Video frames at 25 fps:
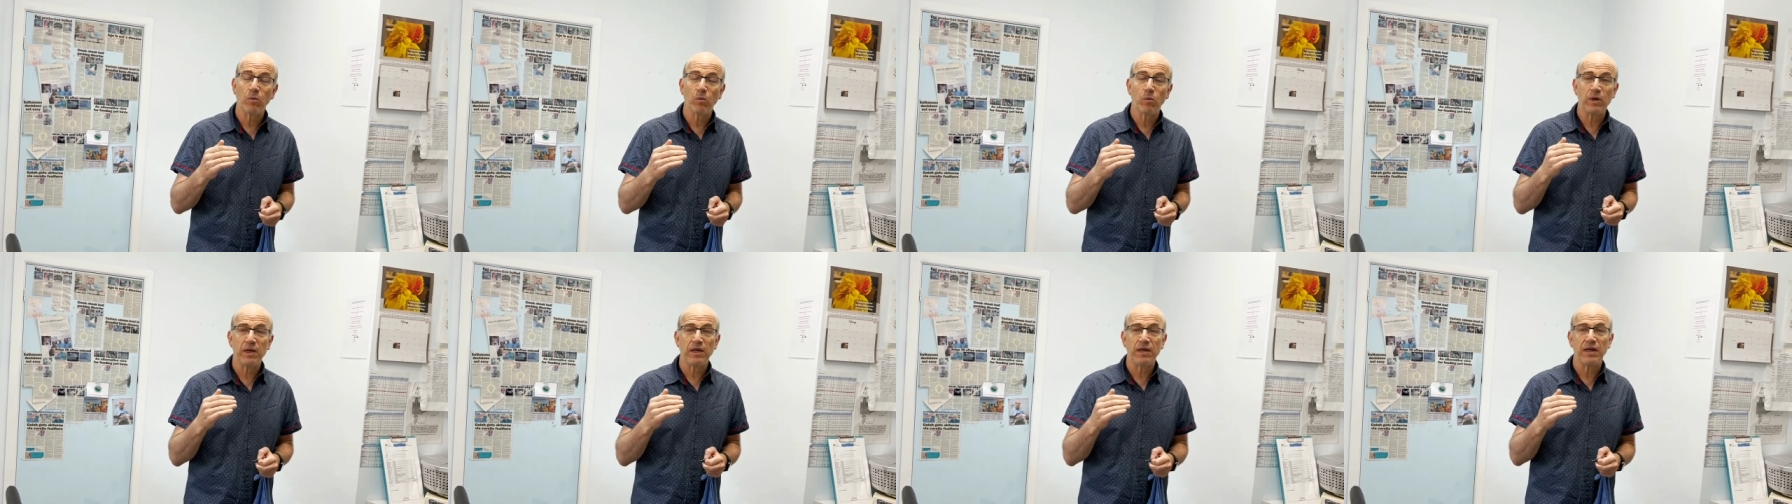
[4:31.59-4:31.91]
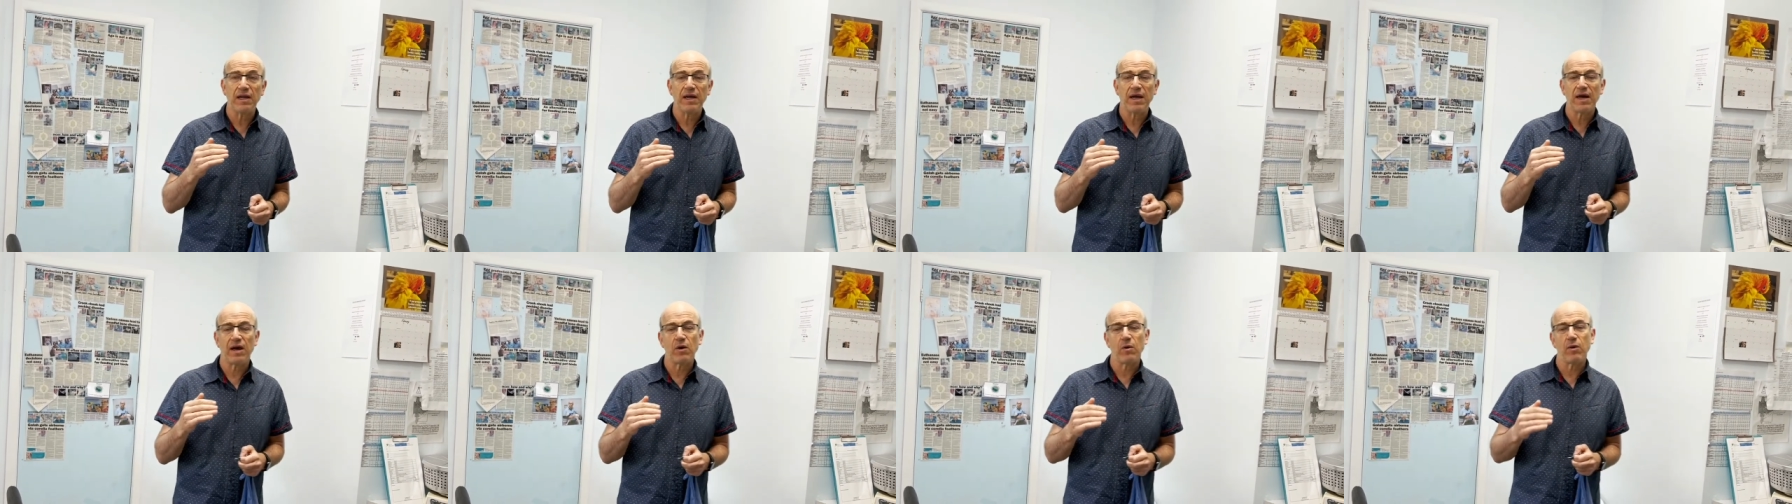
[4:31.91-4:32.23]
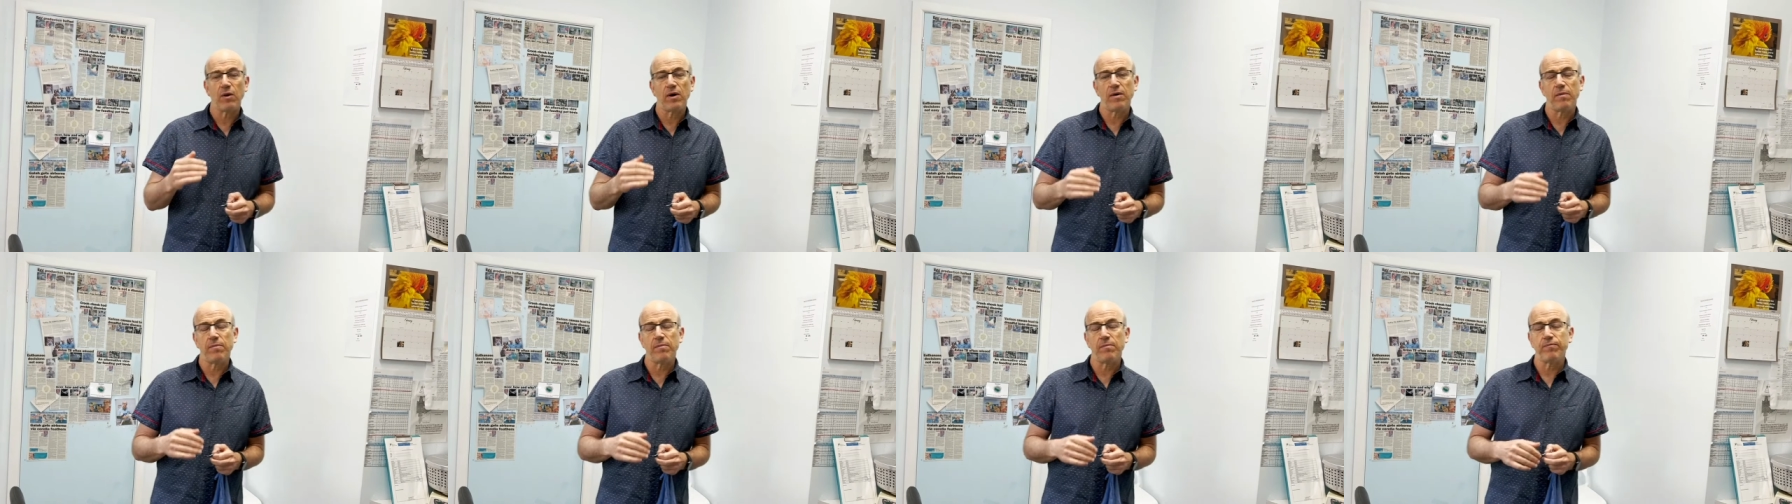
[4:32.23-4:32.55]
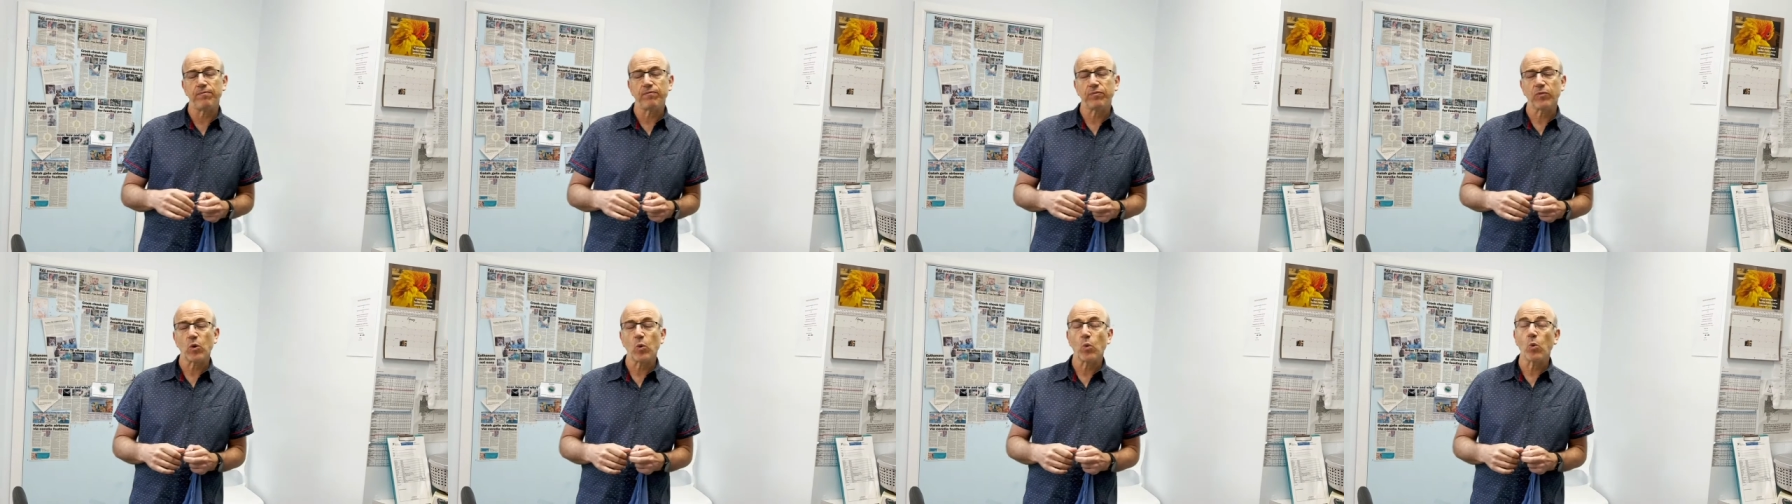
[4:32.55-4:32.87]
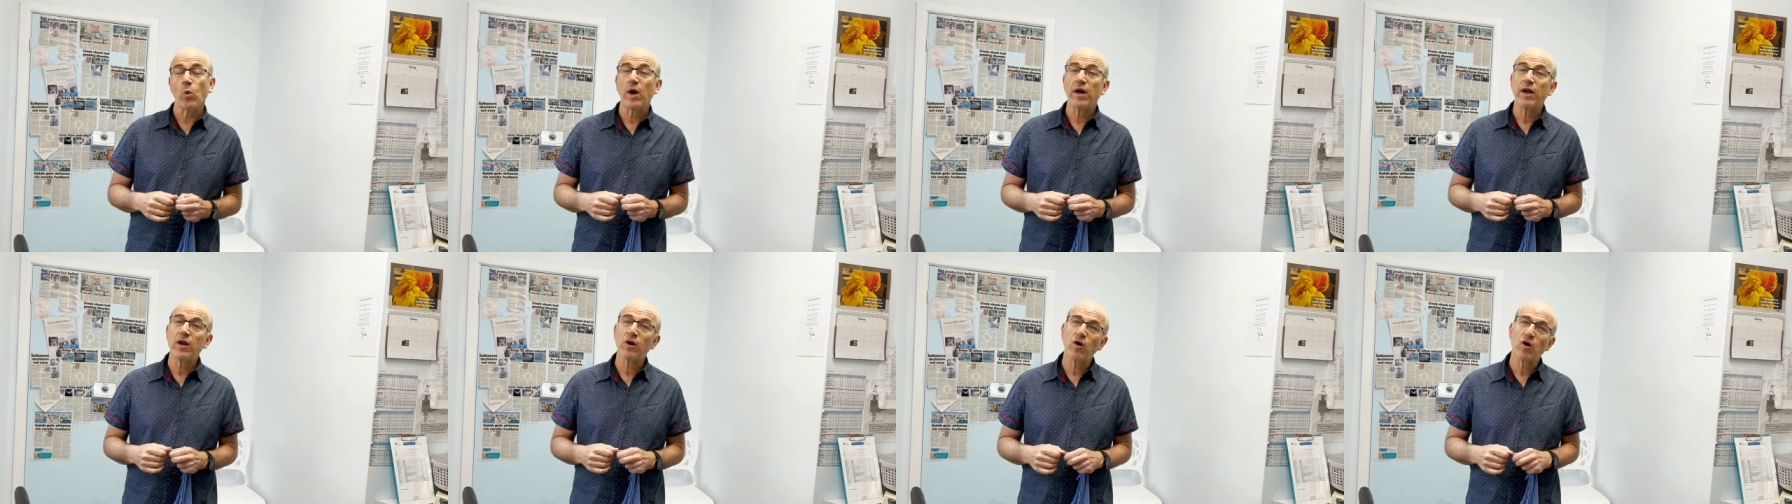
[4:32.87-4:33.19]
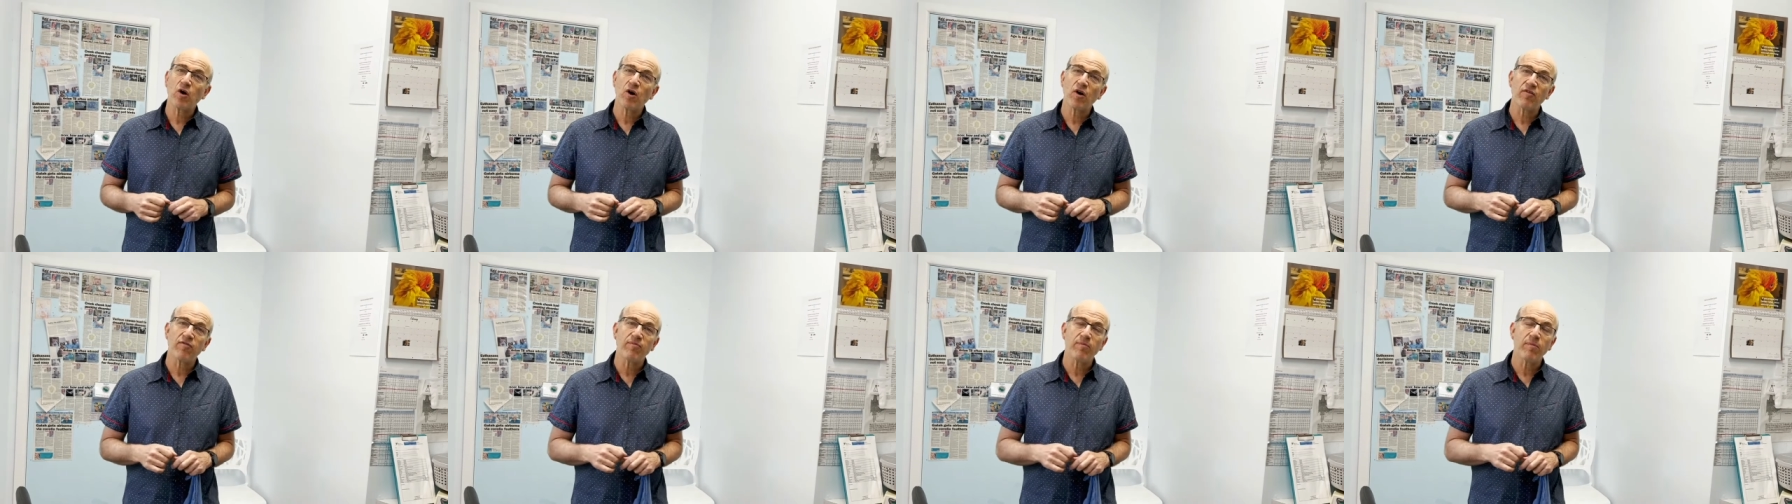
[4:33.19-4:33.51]
We now um, one and a
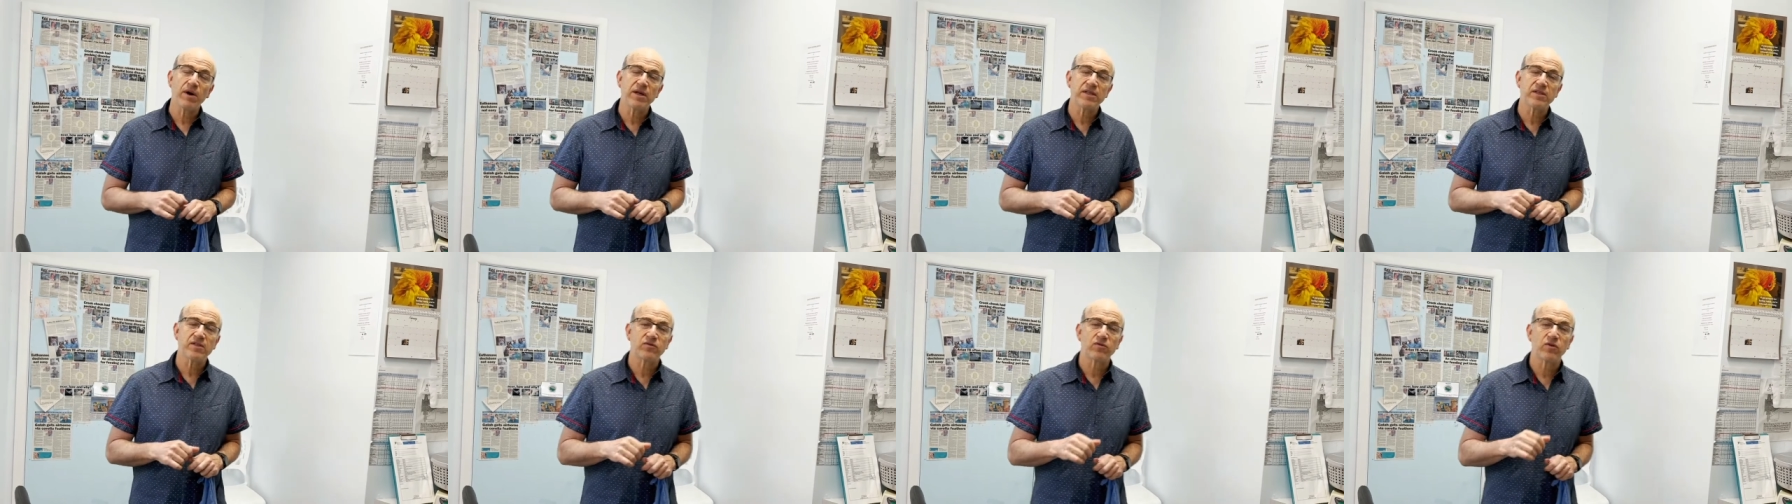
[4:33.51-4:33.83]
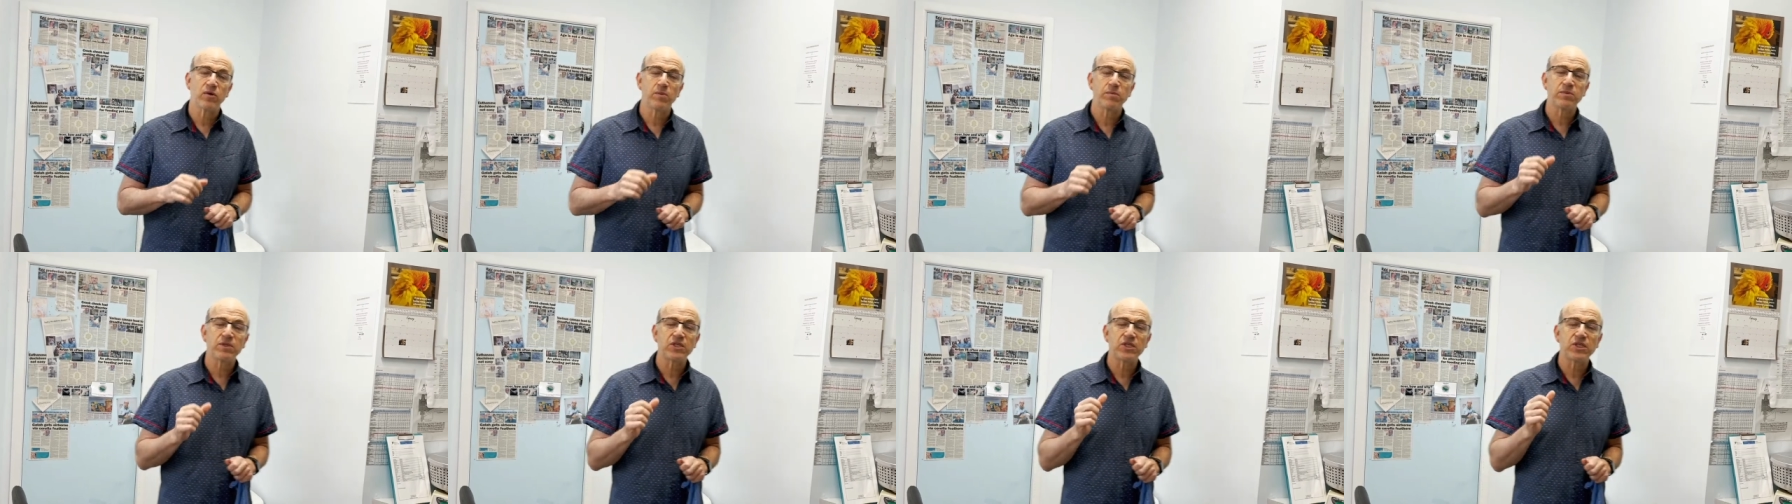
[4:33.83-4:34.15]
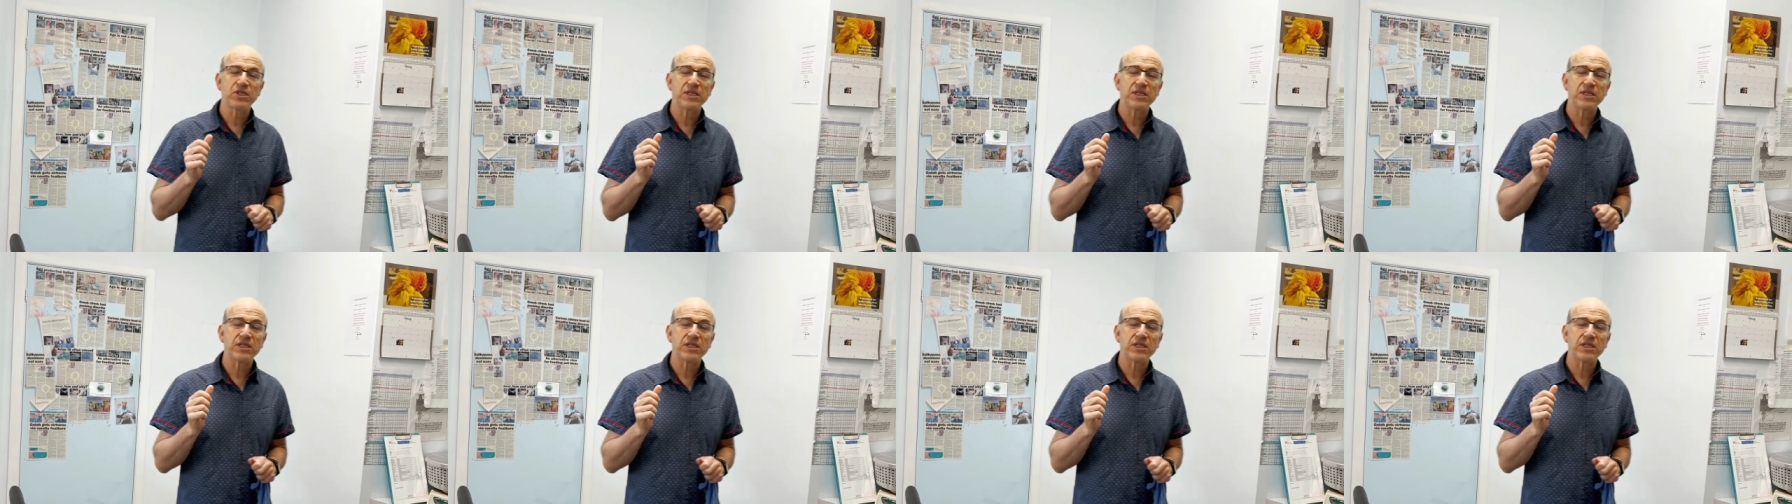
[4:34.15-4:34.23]
half months from